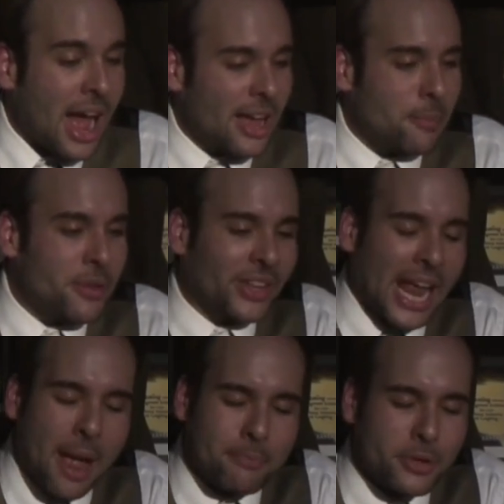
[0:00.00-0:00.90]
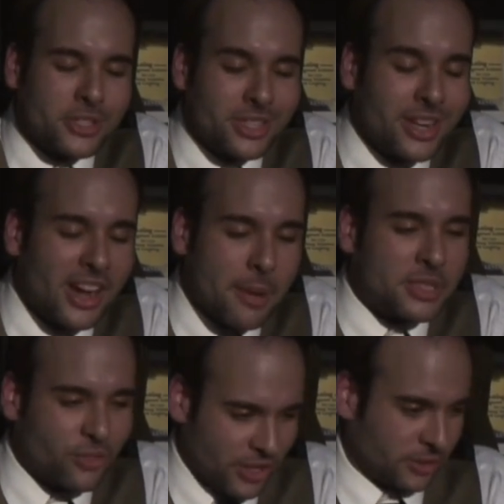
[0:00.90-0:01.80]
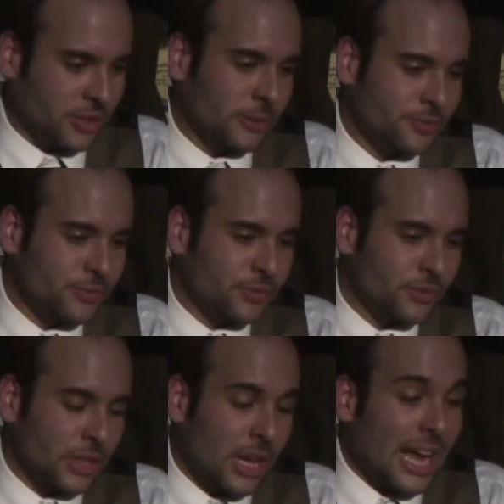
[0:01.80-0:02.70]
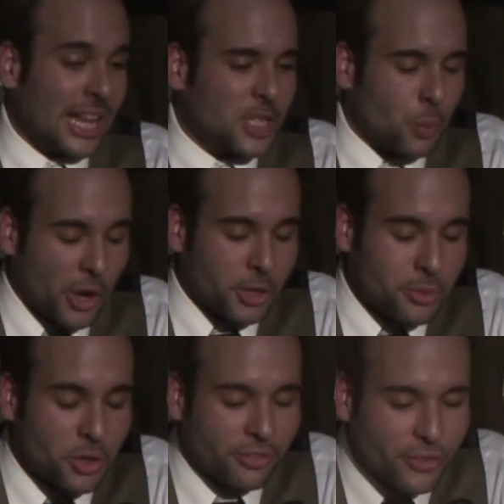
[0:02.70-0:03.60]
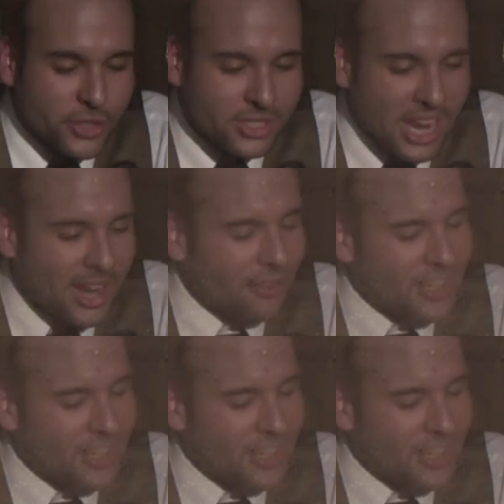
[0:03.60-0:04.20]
high up in the catbird seat at Ebbets Field. I'd like to welcome you to the first day.